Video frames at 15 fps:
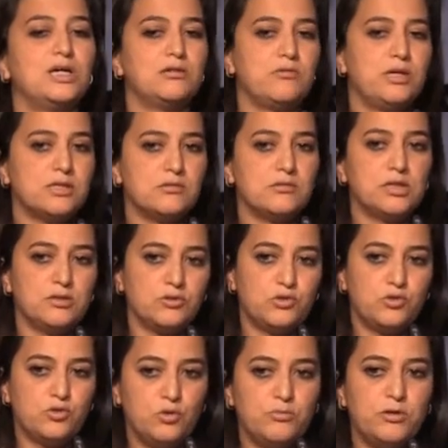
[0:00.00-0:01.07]
address the
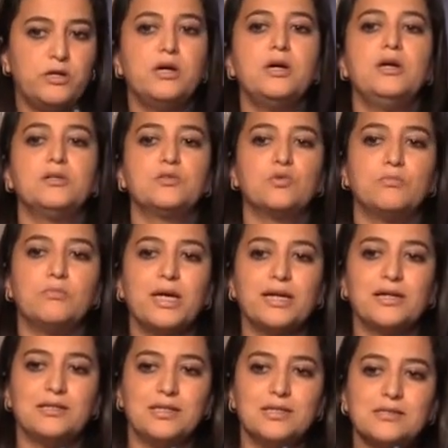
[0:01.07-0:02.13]
consumer, to
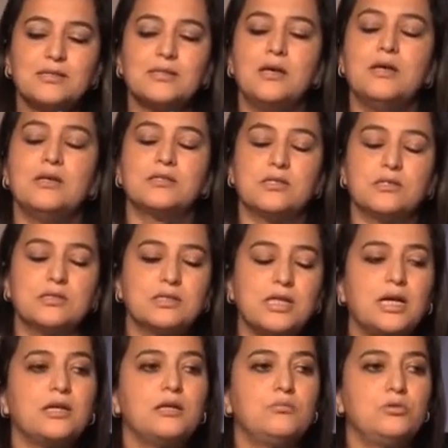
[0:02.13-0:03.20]
make this
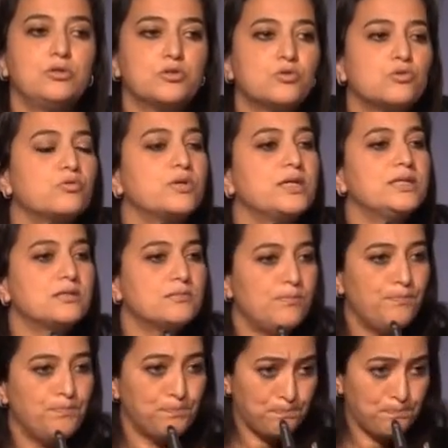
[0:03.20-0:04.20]
sustainable tourism